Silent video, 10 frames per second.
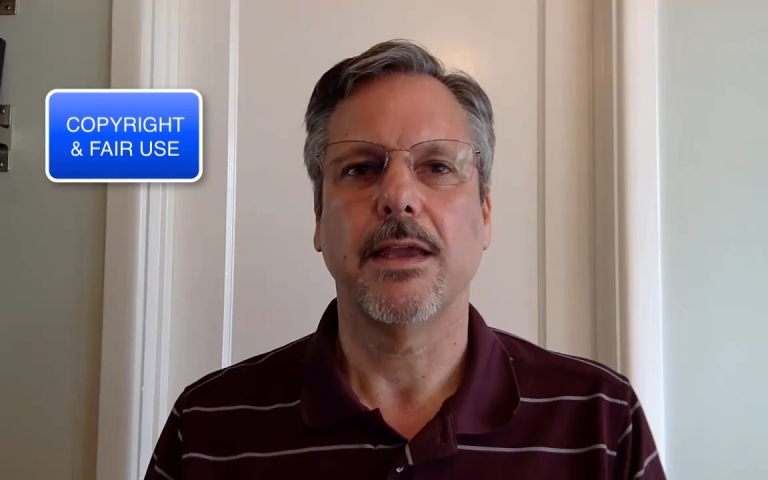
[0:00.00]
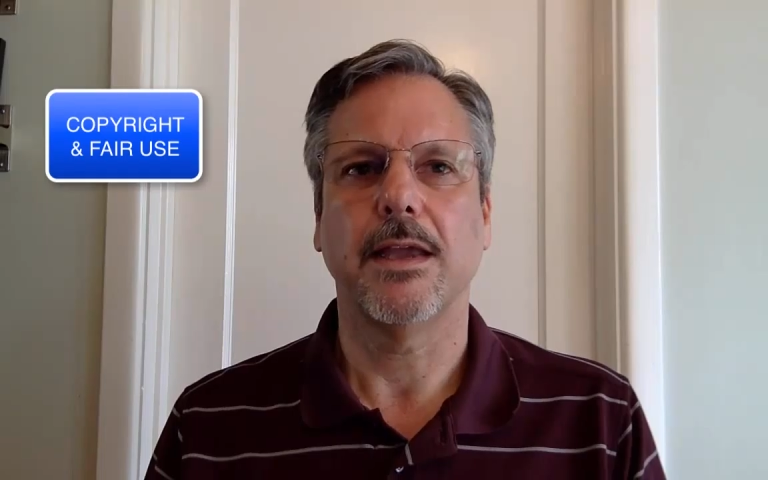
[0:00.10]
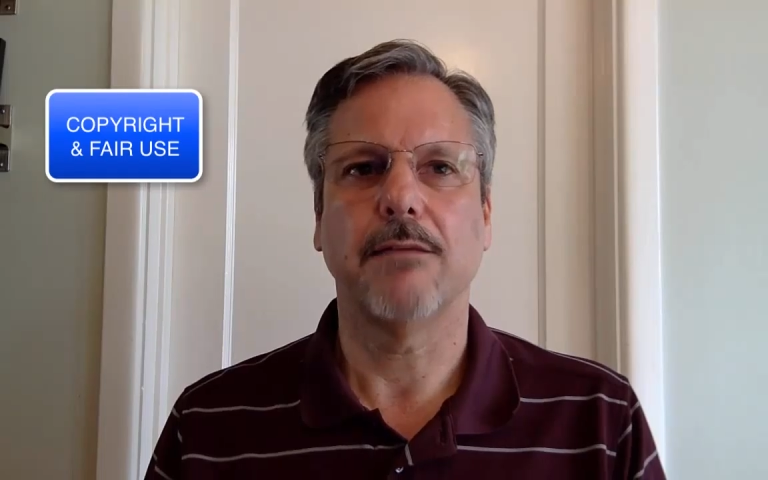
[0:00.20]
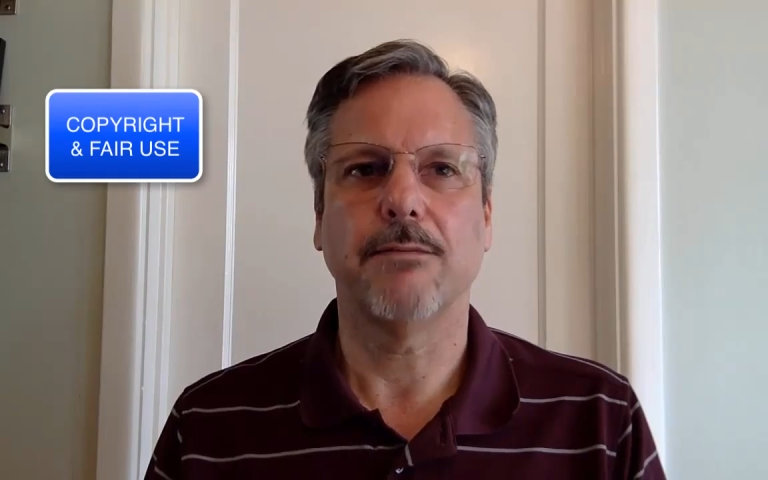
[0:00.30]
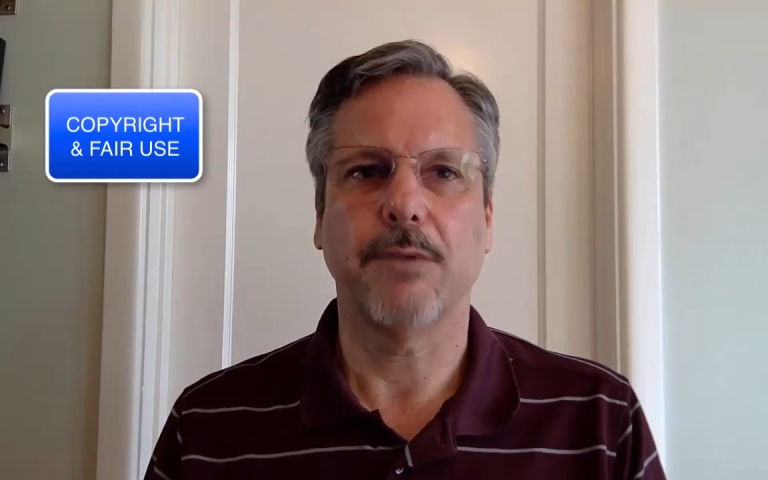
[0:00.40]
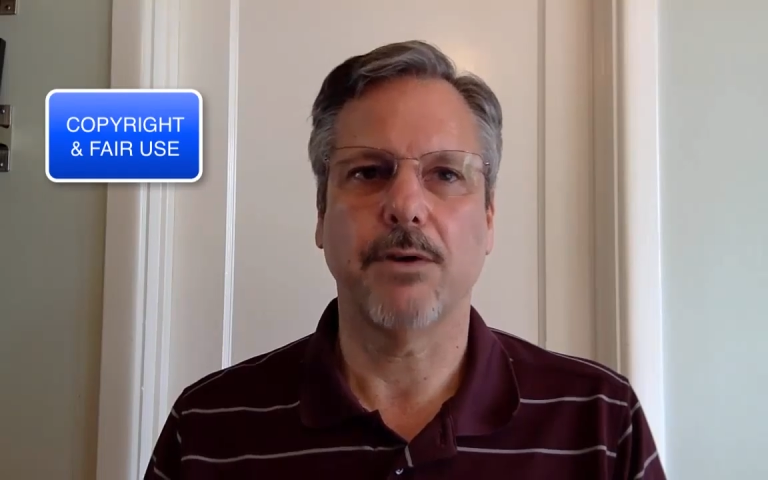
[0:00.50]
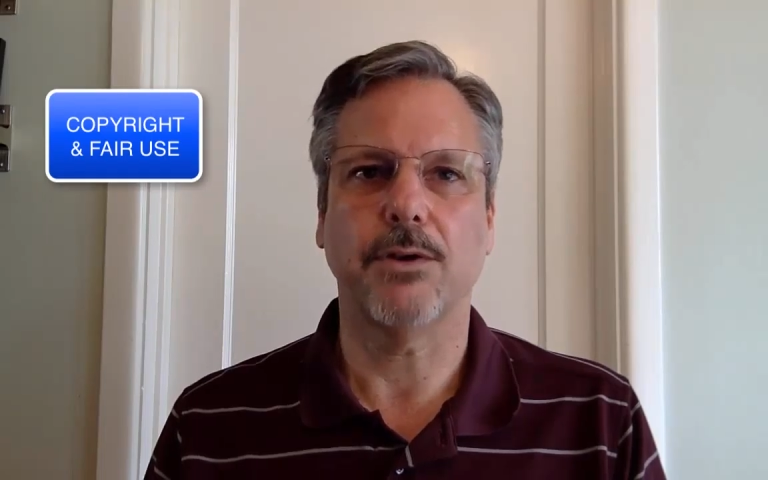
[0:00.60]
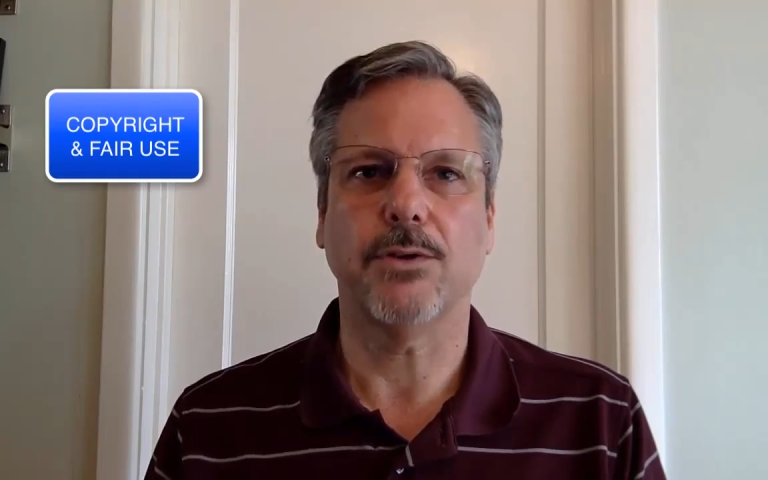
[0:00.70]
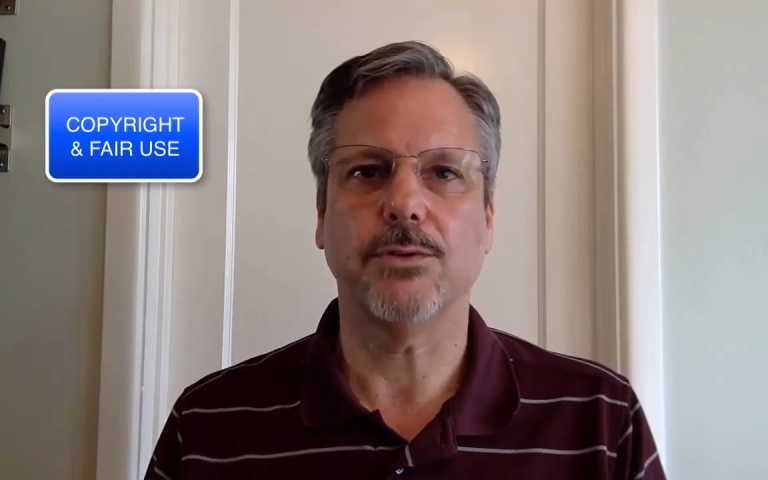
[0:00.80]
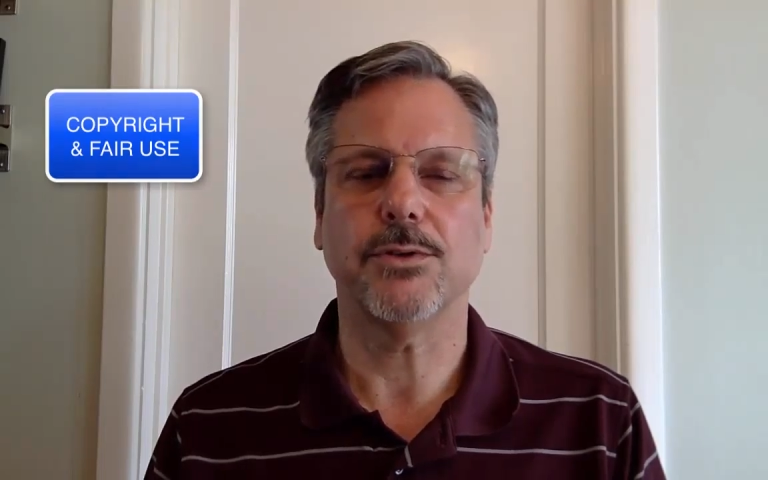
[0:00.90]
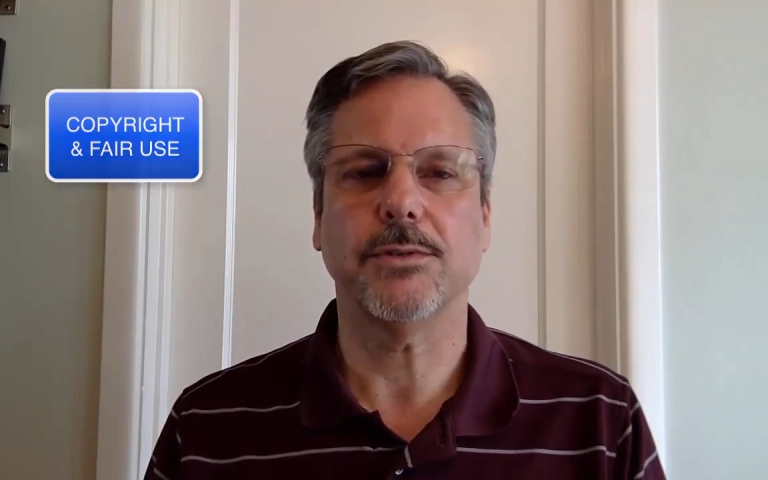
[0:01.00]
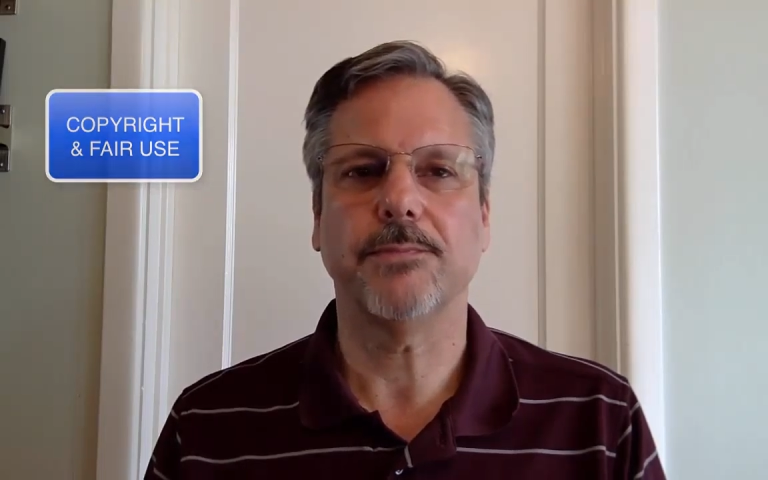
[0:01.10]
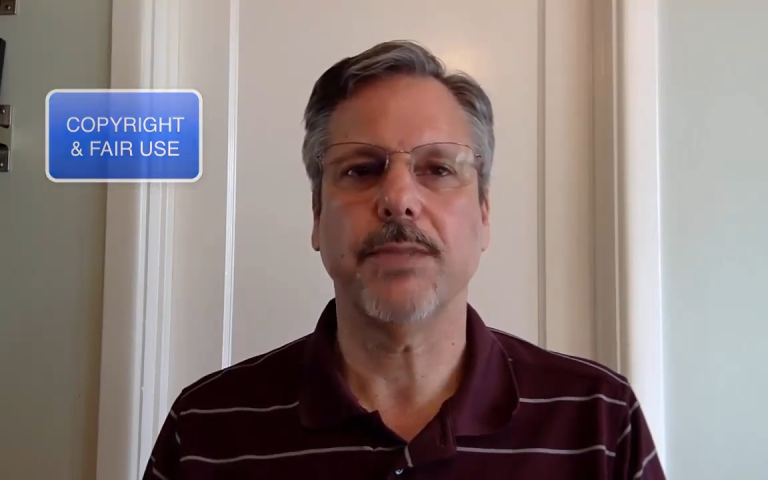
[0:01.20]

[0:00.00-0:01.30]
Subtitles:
and fair use.